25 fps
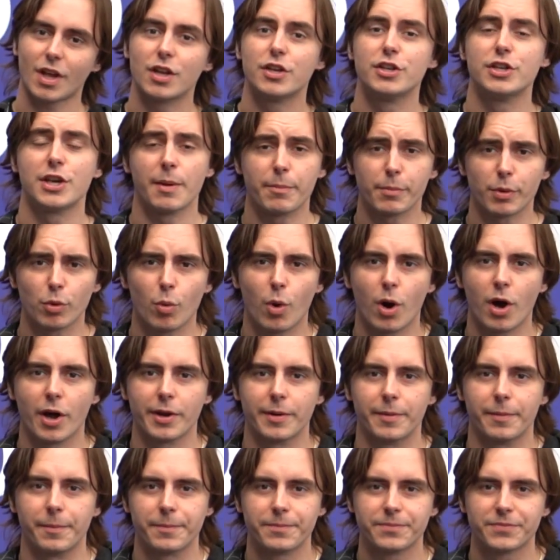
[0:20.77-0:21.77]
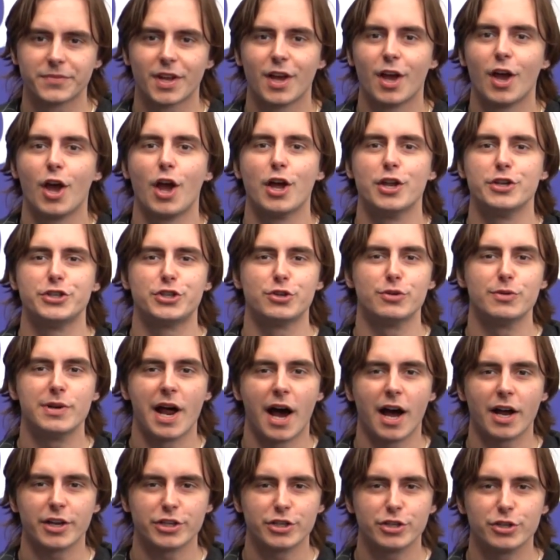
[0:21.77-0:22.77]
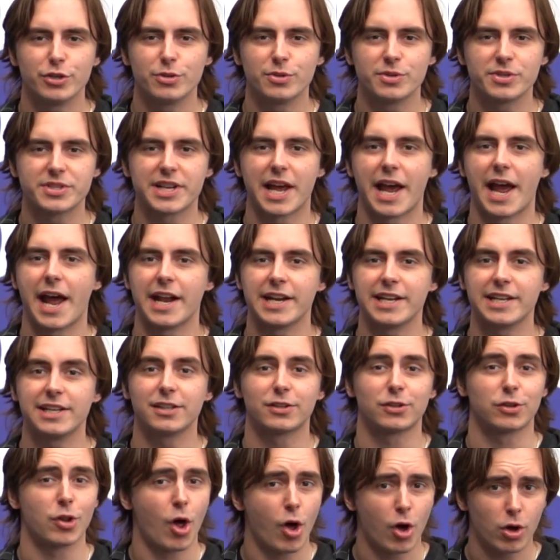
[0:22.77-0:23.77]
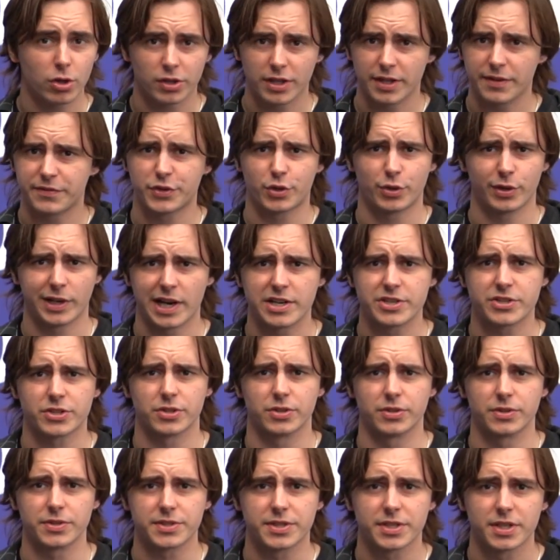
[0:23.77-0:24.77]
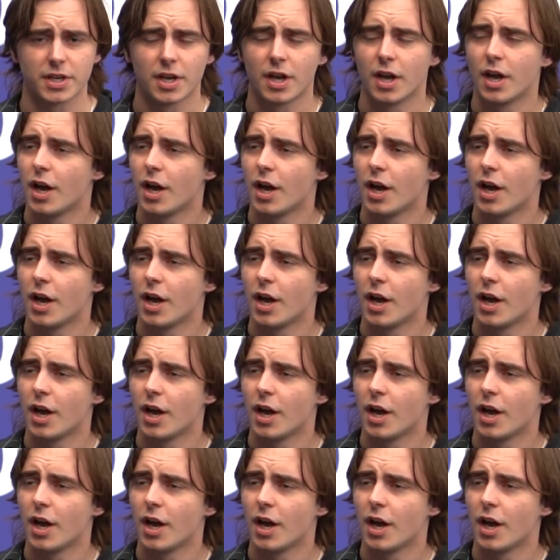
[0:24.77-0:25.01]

Number one, do not use any long-lived credentials.